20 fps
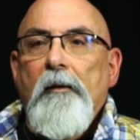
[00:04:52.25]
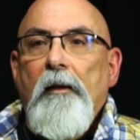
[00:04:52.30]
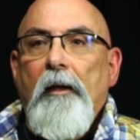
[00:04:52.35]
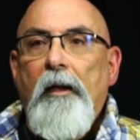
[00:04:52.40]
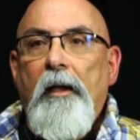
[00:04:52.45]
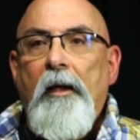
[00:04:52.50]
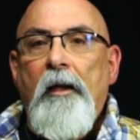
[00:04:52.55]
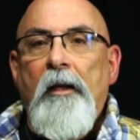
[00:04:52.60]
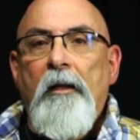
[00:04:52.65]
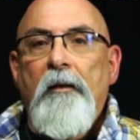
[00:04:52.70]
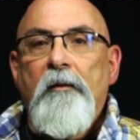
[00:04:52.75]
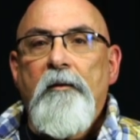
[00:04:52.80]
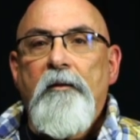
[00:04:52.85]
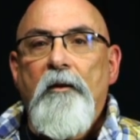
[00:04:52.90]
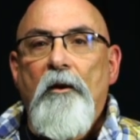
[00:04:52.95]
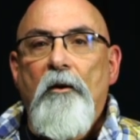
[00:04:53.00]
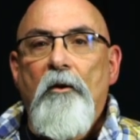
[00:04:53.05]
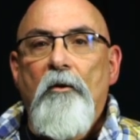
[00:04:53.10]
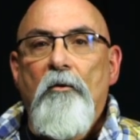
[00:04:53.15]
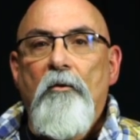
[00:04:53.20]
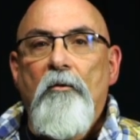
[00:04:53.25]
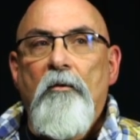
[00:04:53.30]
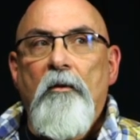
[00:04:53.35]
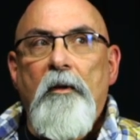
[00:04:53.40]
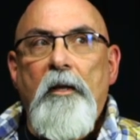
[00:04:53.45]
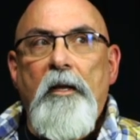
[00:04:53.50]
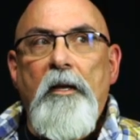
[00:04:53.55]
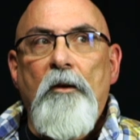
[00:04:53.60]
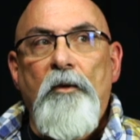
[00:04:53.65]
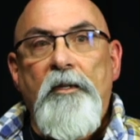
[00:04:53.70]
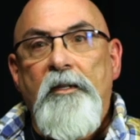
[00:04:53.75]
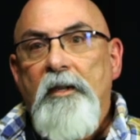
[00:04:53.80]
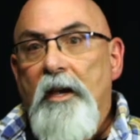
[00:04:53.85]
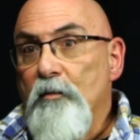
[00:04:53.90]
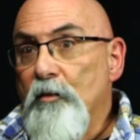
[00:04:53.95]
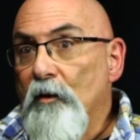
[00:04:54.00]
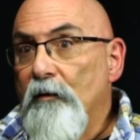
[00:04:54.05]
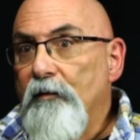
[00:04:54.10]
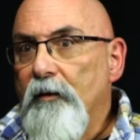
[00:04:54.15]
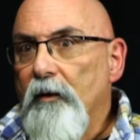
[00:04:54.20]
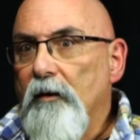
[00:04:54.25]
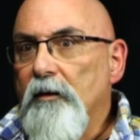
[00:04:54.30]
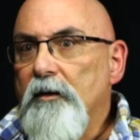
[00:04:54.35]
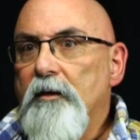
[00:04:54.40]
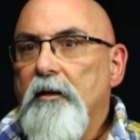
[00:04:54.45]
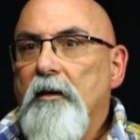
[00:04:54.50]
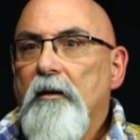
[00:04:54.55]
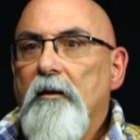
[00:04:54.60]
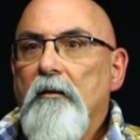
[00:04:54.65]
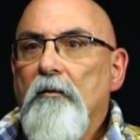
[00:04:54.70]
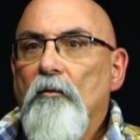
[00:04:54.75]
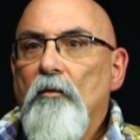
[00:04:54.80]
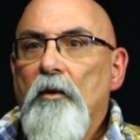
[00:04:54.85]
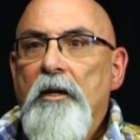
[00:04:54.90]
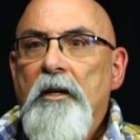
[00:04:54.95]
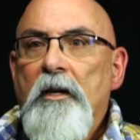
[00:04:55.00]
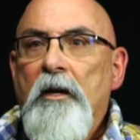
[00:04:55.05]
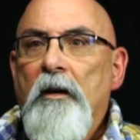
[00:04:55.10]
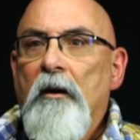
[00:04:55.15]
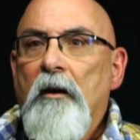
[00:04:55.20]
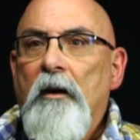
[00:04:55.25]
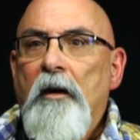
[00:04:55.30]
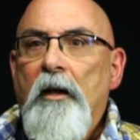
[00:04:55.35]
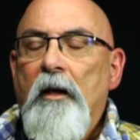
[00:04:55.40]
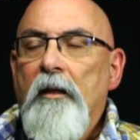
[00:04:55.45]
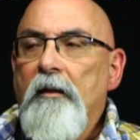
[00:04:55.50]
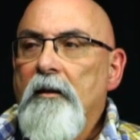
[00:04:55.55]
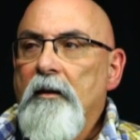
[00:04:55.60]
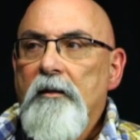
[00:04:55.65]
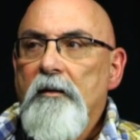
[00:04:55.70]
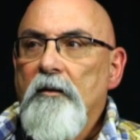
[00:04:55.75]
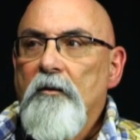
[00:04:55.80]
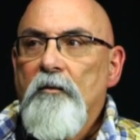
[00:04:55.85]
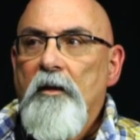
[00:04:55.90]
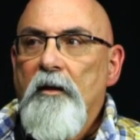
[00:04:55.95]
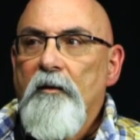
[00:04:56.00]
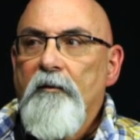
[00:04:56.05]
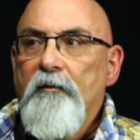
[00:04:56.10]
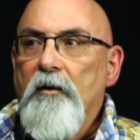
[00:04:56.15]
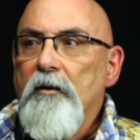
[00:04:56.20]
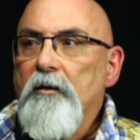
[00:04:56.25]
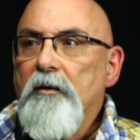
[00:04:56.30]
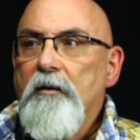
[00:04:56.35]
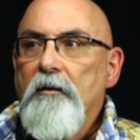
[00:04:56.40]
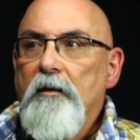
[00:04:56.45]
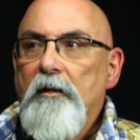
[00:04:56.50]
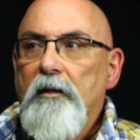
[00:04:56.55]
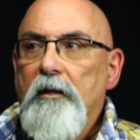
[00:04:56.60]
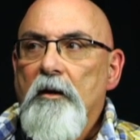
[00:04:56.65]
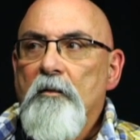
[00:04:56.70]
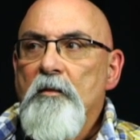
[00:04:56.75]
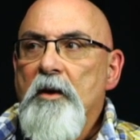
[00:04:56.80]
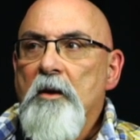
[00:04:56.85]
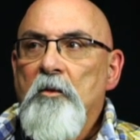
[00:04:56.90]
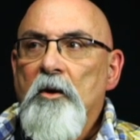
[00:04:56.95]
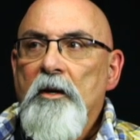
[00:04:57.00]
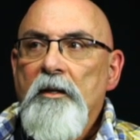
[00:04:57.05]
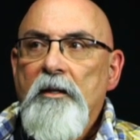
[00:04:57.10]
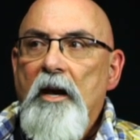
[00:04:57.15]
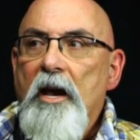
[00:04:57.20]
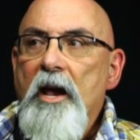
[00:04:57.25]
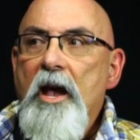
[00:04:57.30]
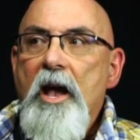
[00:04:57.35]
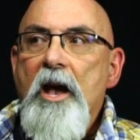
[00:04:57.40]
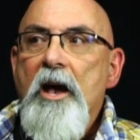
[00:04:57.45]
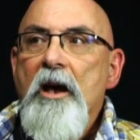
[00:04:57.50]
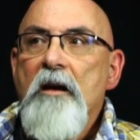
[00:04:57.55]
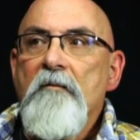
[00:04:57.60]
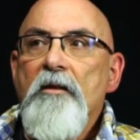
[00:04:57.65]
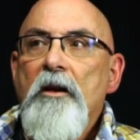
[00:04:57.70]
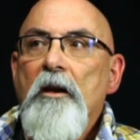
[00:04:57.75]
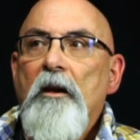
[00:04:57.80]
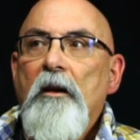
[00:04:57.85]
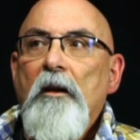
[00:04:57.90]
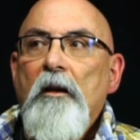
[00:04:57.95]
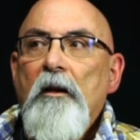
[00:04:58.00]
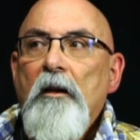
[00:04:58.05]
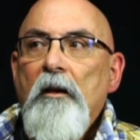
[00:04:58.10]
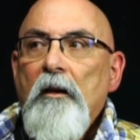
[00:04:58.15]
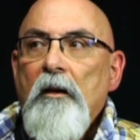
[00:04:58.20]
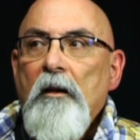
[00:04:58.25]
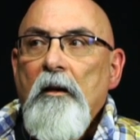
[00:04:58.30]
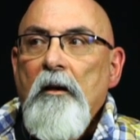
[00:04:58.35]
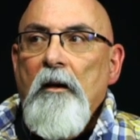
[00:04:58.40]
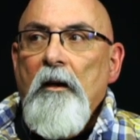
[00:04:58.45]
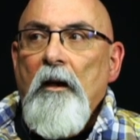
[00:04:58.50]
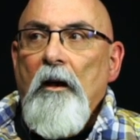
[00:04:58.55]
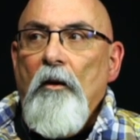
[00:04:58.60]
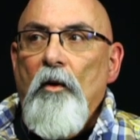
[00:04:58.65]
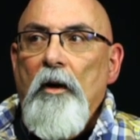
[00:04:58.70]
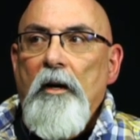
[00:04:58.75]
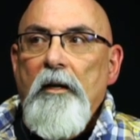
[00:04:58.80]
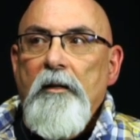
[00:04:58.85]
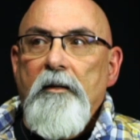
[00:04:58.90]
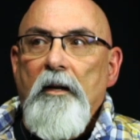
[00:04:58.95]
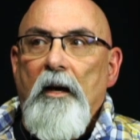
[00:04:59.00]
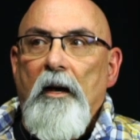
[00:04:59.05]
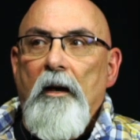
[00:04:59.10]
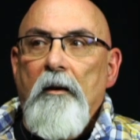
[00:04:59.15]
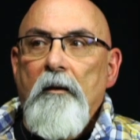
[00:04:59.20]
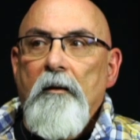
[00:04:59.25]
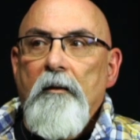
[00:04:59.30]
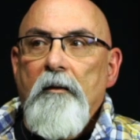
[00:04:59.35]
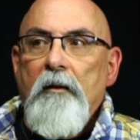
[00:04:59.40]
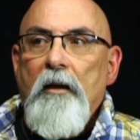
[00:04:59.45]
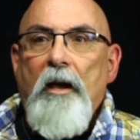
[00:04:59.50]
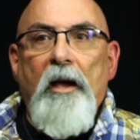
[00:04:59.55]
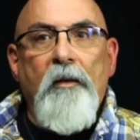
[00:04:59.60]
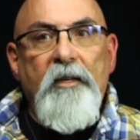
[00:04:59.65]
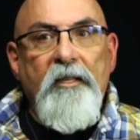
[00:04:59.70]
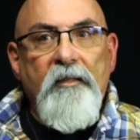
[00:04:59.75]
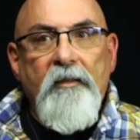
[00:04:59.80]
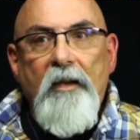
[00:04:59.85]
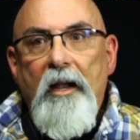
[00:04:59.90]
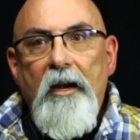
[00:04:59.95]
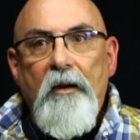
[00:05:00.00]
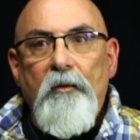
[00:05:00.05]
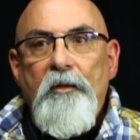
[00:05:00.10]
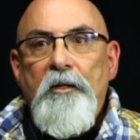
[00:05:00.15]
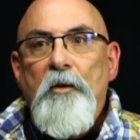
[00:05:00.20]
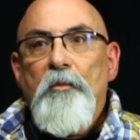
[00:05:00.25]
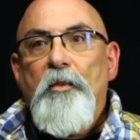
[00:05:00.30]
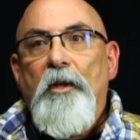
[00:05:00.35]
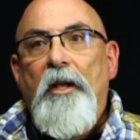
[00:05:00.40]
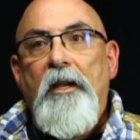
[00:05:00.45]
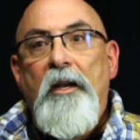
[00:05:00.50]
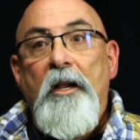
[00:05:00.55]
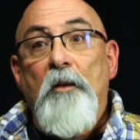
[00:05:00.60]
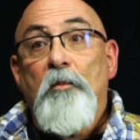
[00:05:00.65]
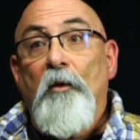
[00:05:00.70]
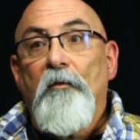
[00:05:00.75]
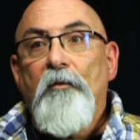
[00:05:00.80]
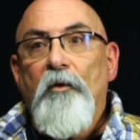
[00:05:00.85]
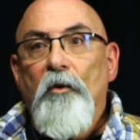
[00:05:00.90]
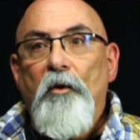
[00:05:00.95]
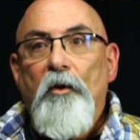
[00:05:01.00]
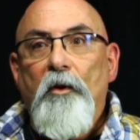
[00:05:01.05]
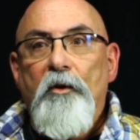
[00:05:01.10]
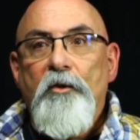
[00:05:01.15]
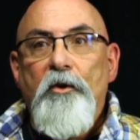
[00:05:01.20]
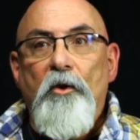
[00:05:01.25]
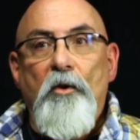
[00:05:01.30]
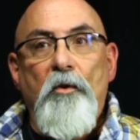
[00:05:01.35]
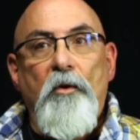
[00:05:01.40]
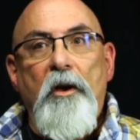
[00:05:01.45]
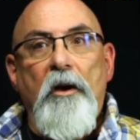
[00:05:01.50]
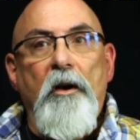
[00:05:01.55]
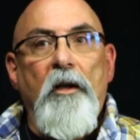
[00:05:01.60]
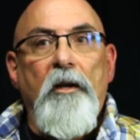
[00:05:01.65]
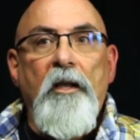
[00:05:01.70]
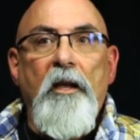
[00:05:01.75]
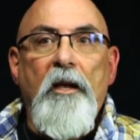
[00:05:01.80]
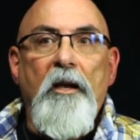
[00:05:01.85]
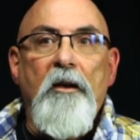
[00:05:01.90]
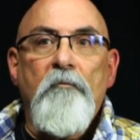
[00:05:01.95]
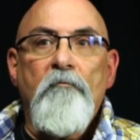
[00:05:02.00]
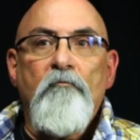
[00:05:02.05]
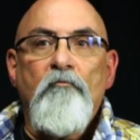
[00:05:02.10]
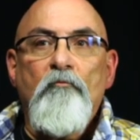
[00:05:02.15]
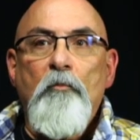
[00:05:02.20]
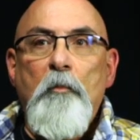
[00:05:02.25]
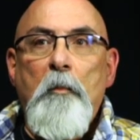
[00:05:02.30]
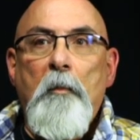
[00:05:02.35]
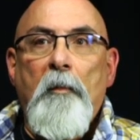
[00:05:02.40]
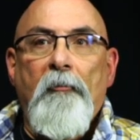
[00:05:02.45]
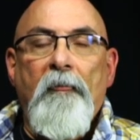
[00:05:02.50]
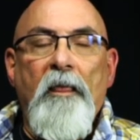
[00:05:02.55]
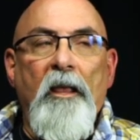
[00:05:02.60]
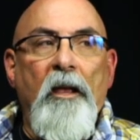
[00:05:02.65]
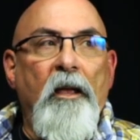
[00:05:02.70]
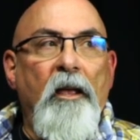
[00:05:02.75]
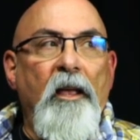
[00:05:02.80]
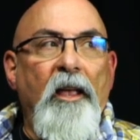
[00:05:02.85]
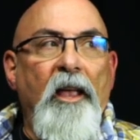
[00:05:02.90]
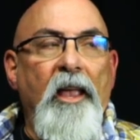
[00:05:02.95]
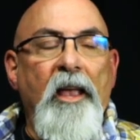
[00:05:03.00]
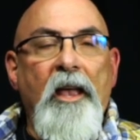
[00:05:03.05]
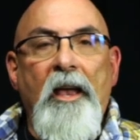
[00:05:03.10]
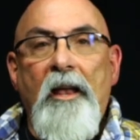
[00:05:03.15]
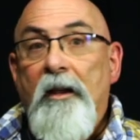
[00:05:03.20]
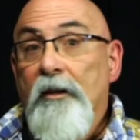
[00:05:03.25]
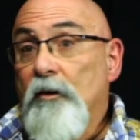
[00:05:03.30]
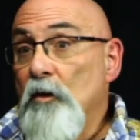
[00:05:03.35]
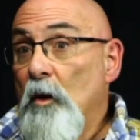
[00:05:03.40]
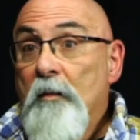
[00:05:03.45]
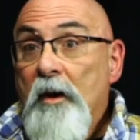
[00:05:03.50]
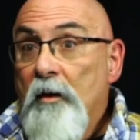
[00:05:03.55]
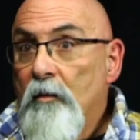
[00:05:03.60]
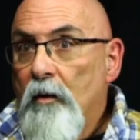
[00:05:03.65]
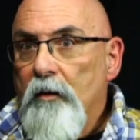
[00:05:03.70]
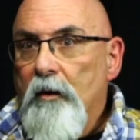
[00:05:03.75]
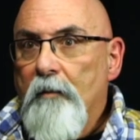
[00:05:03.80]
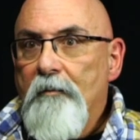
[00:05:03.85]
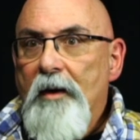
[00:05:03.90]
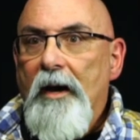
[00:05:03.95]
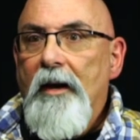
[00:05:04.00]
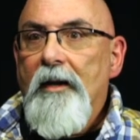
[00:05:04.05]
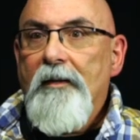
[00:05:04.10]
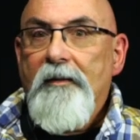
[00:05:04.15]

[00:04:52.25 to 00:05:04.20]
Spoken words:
And so it was April 1st one year, and this is one of the first clear memories I have, was I decided I was going to play an April Fool joke on him. And I told my mother about it.